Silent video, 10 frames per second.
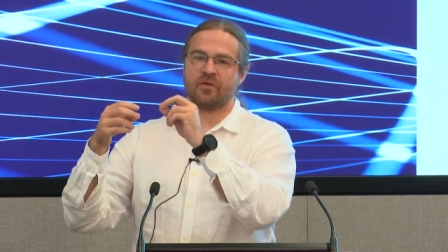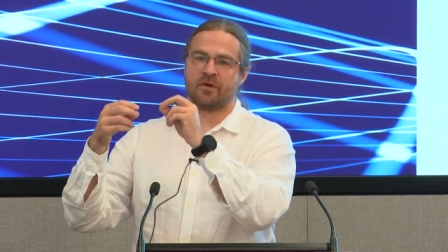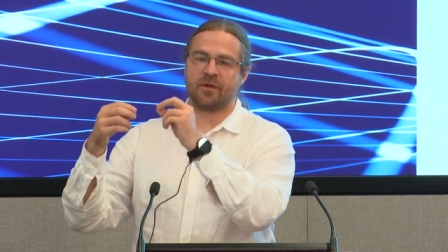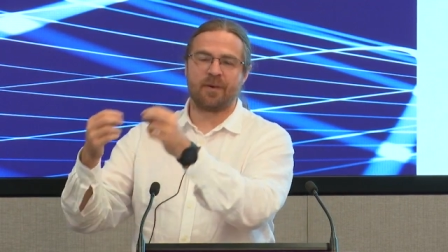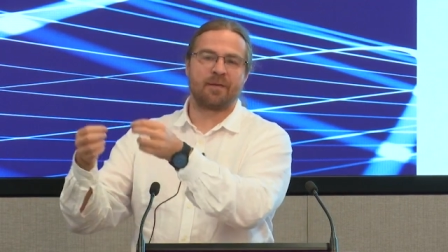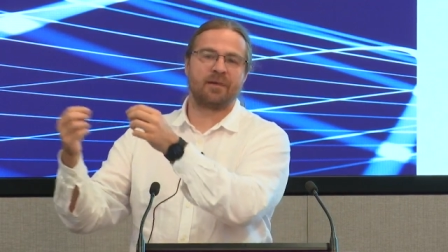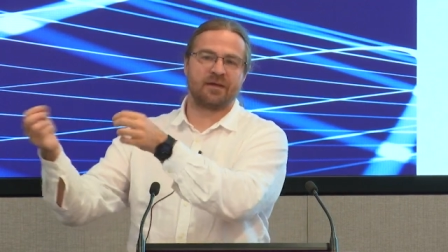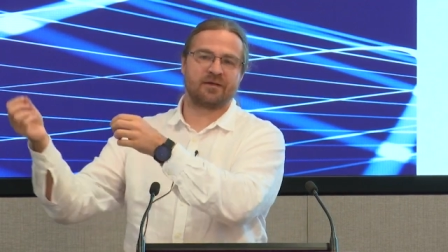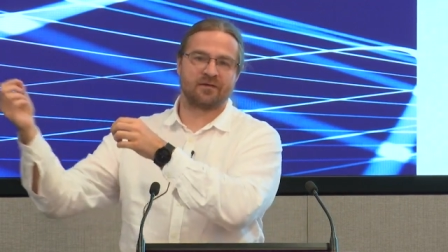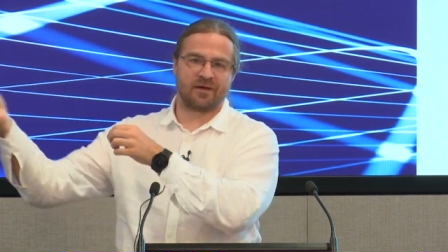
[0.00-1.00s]
a
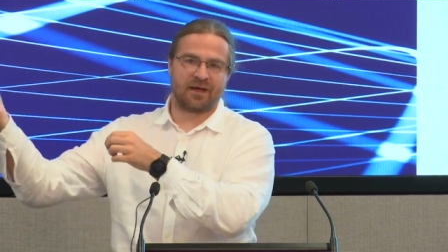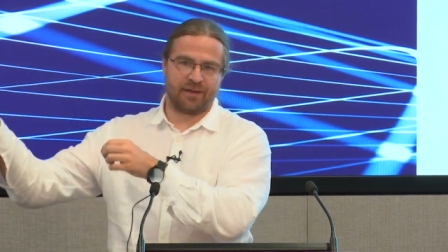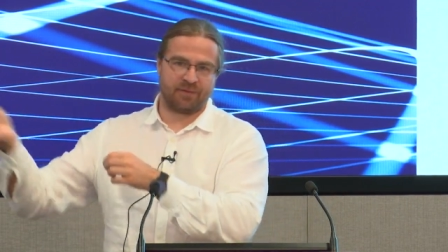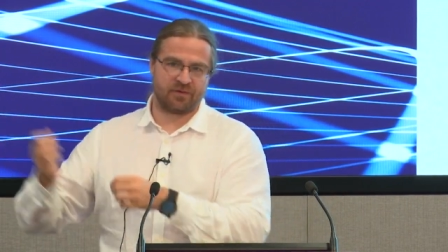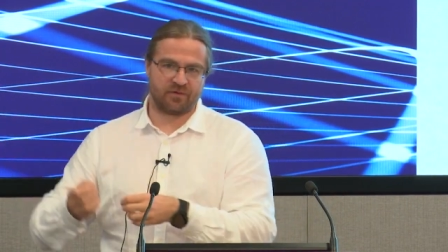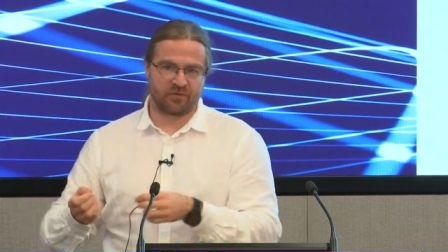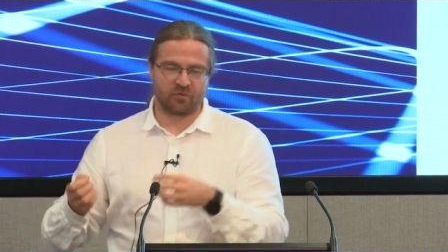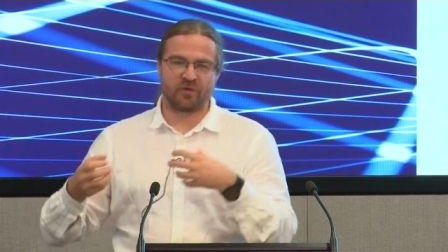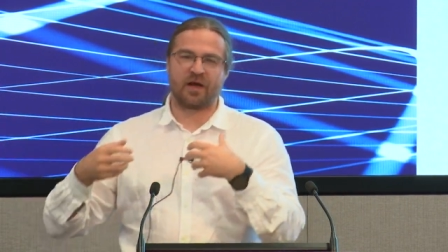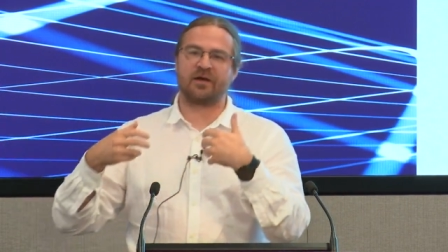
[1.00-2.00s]
public IP address
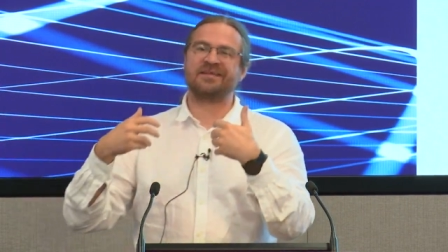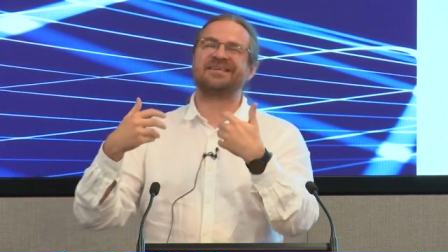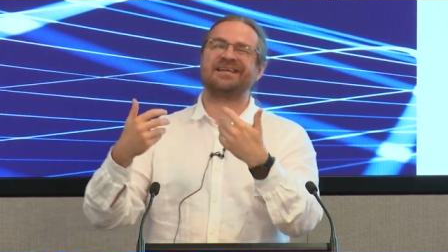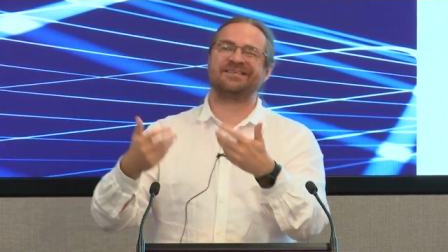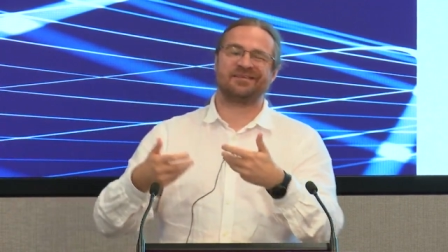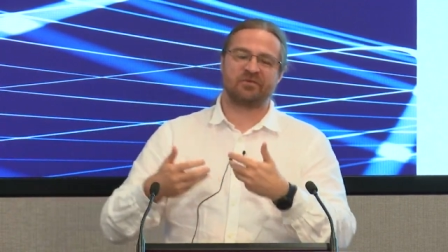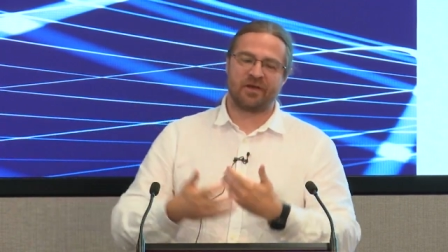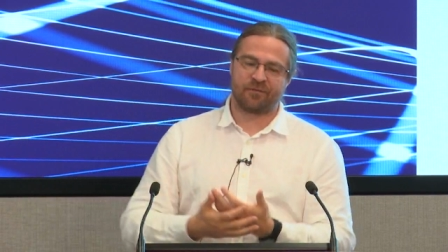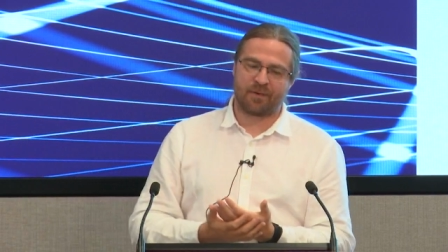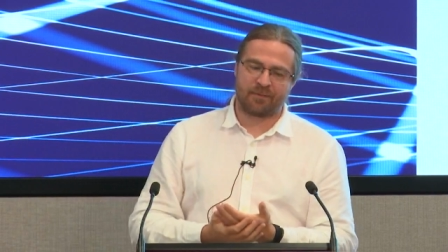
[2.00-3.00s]
or are intended to
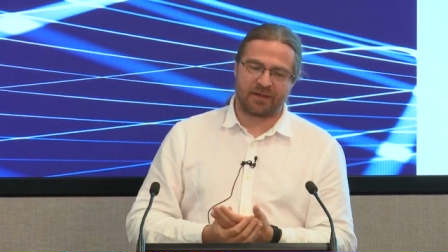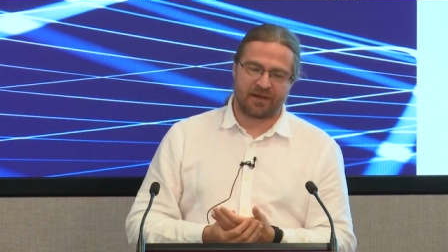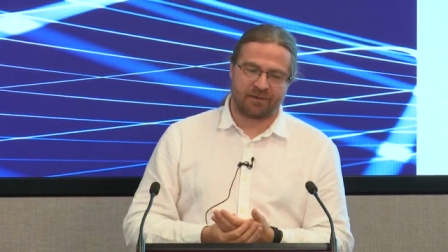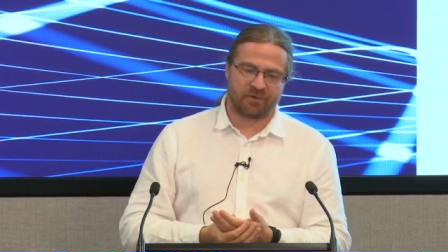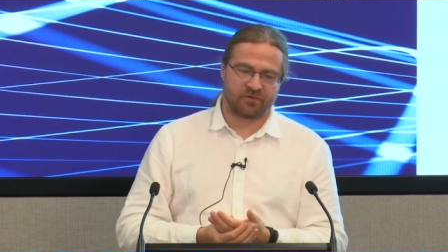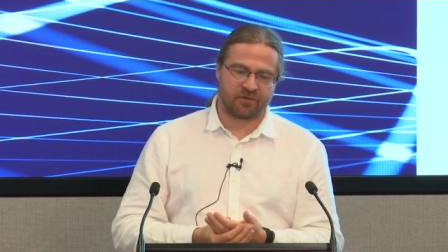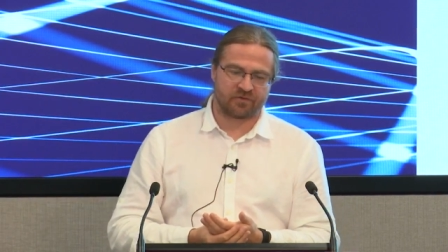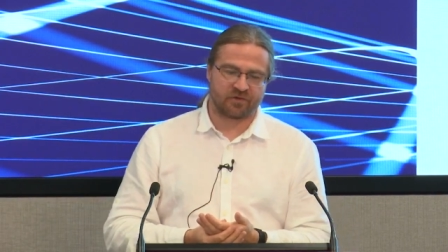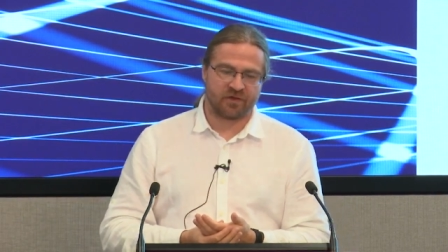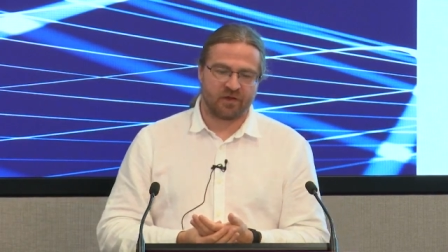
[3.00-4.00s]
have a public IP
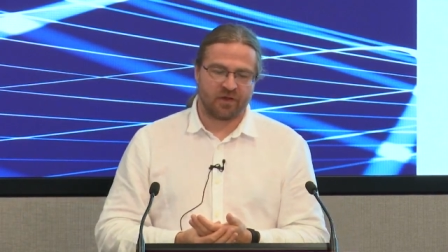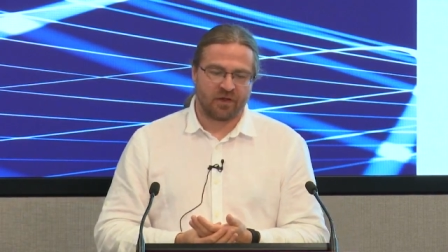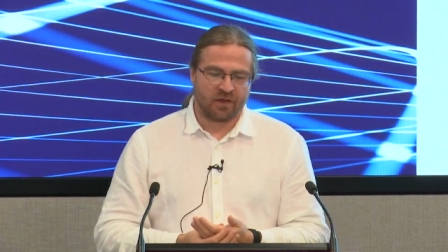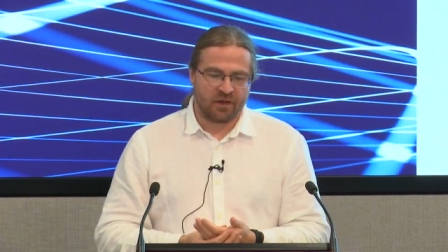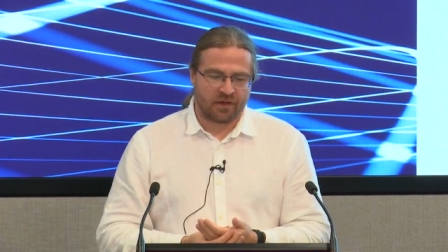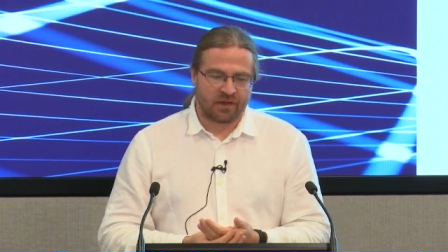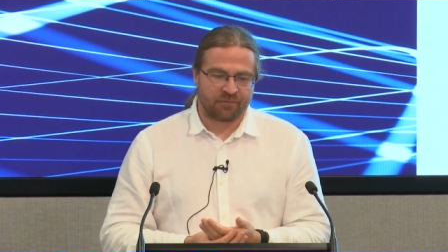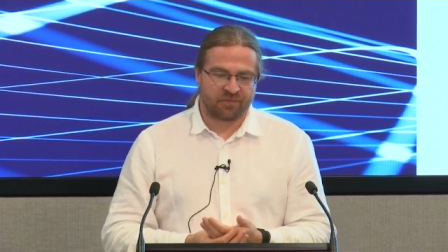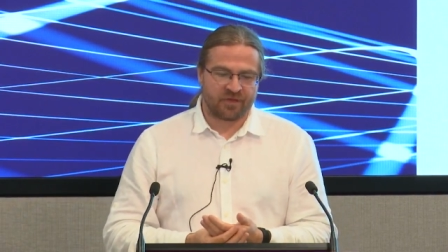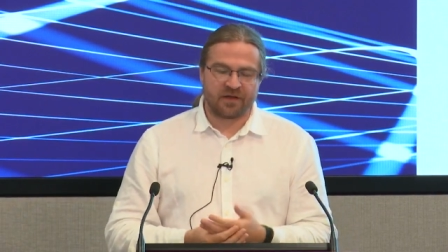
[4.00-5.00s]
address.
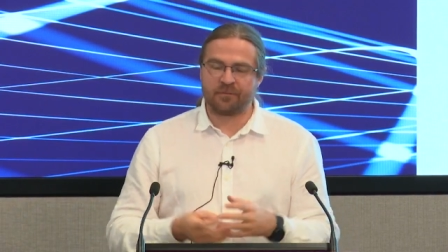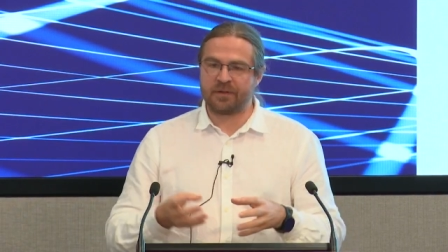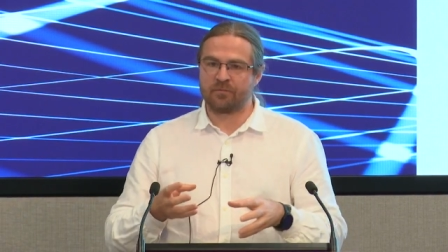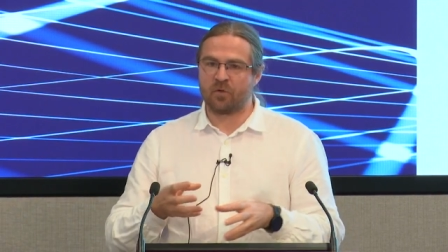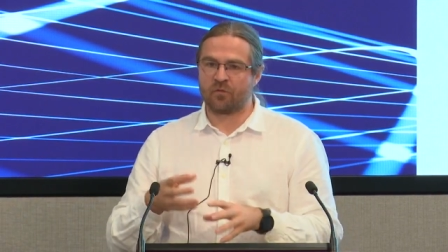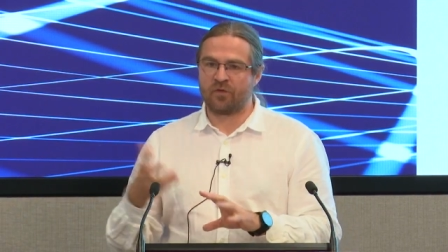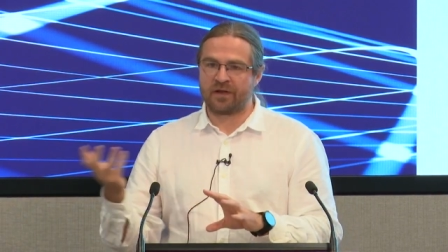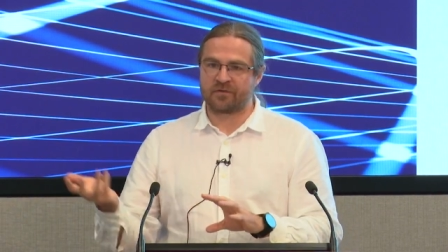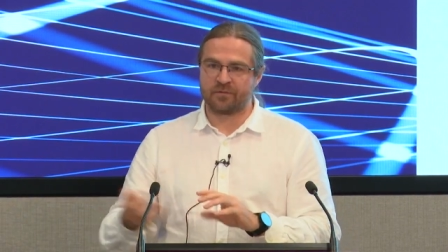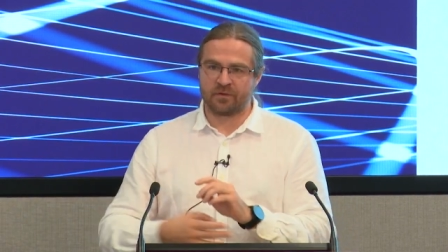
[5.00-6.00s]
Um, they are a bit more
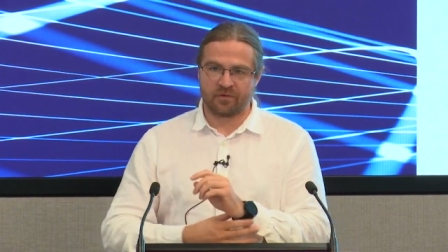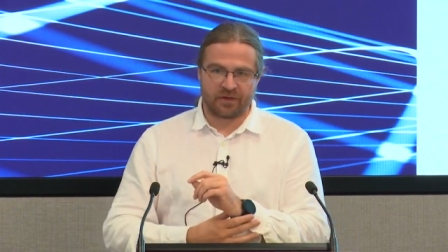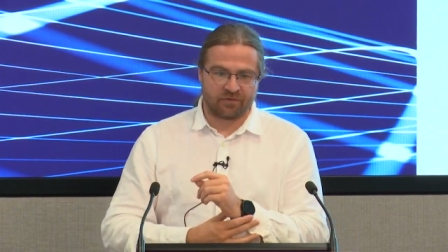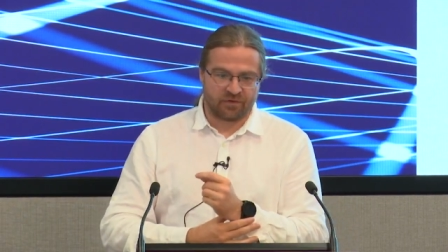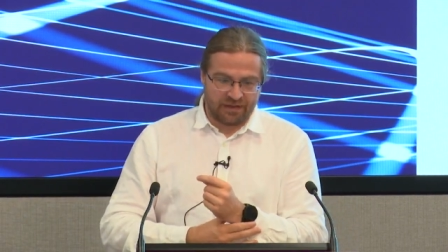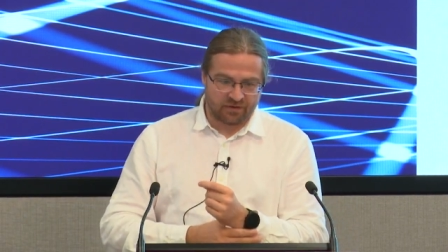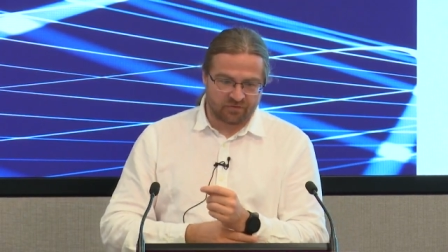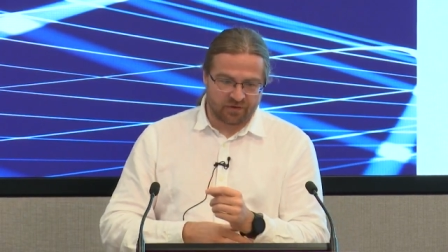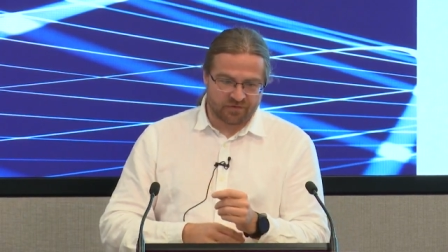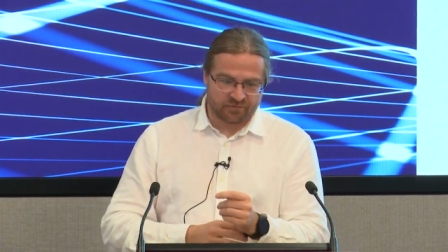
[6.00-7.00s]
flexible than the
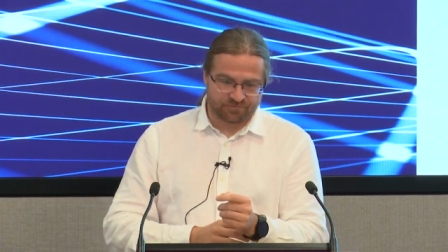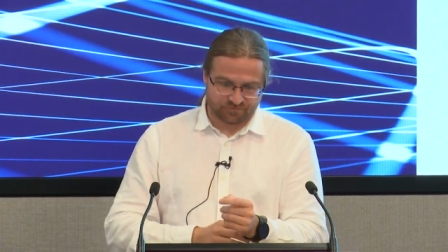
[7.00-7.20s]
ingress,